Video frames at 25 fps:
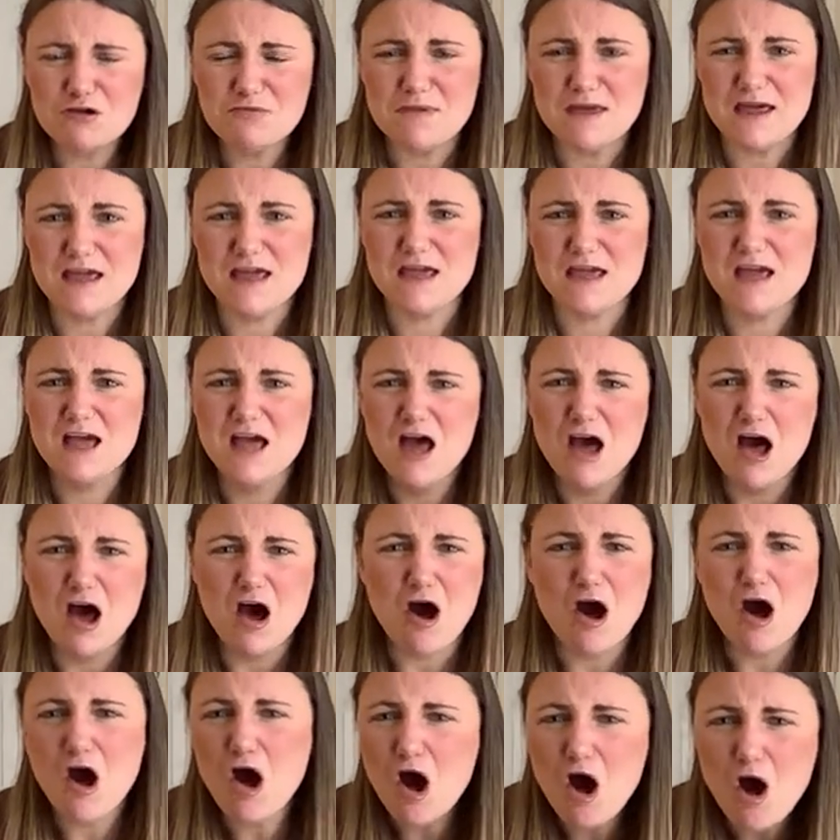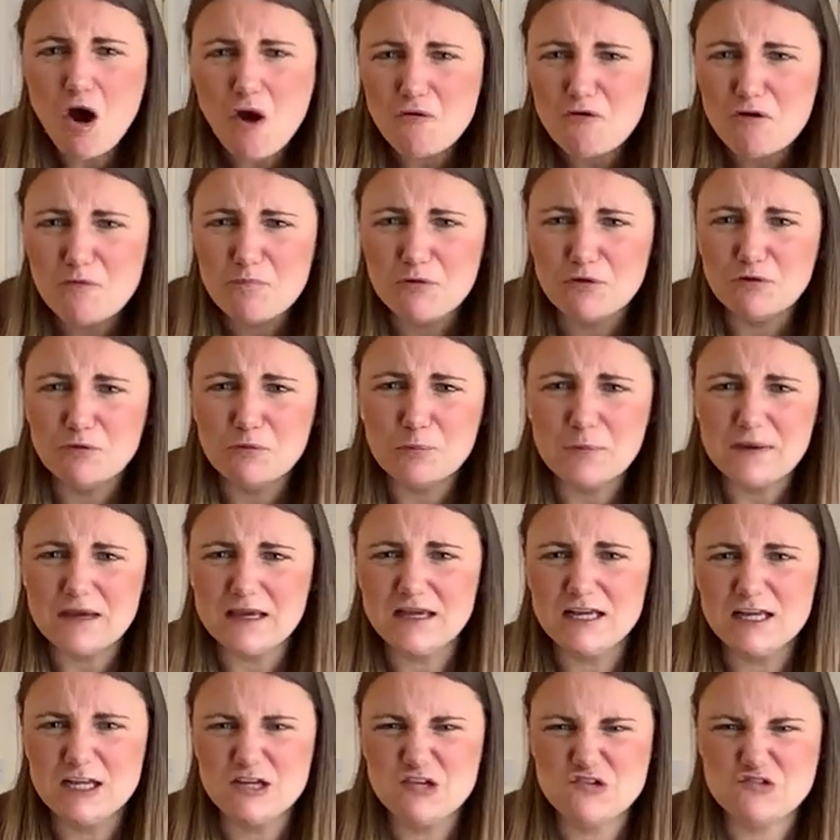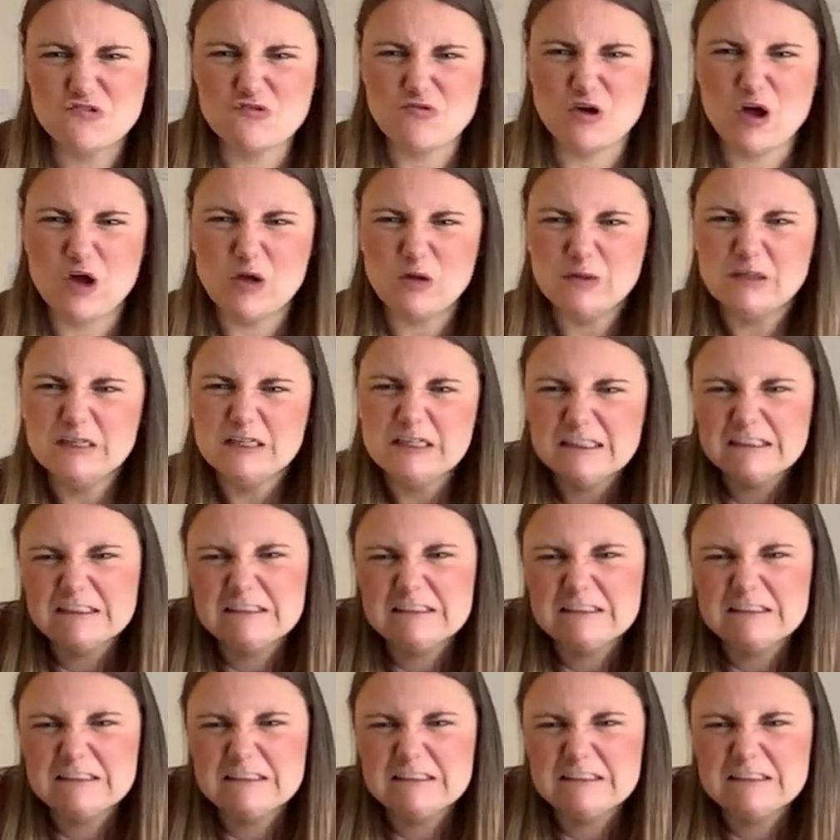me a horrible, wicked troll?